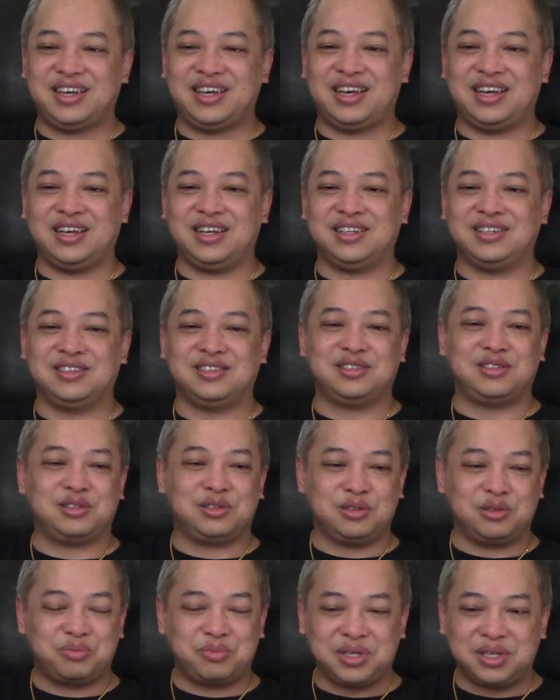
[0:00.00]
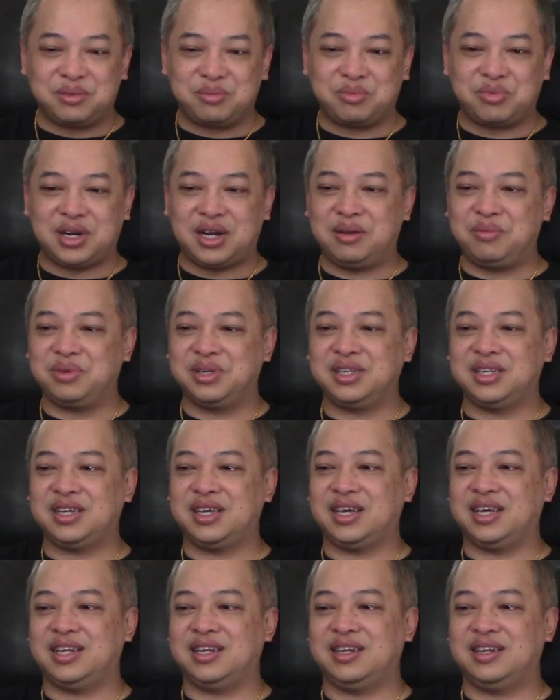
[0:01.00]
and stupid probably
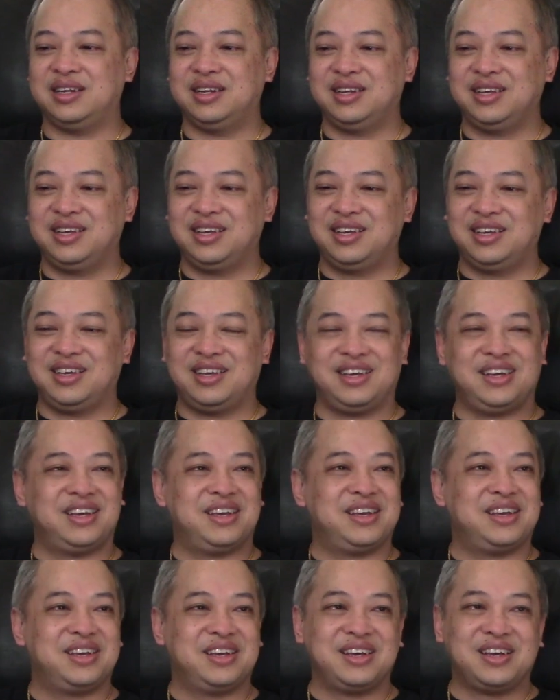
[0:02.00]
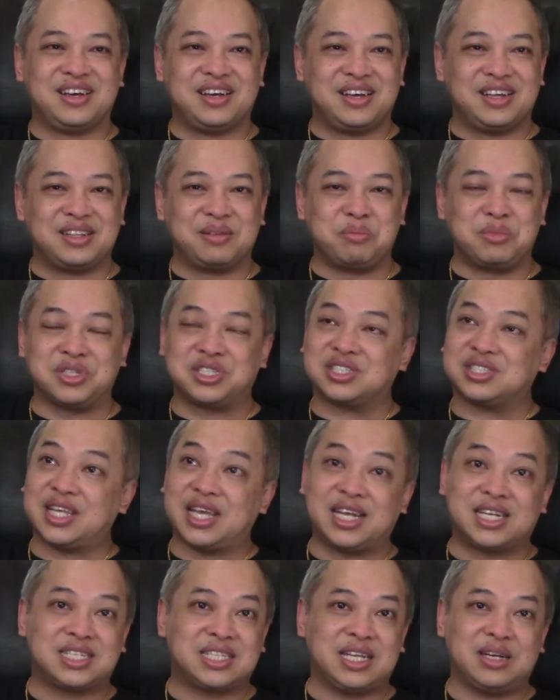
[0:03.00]
and
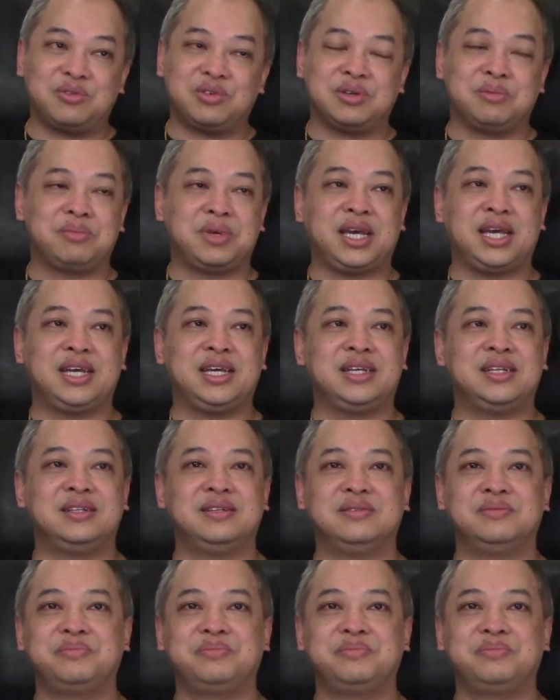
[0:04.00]
mistakes that we made,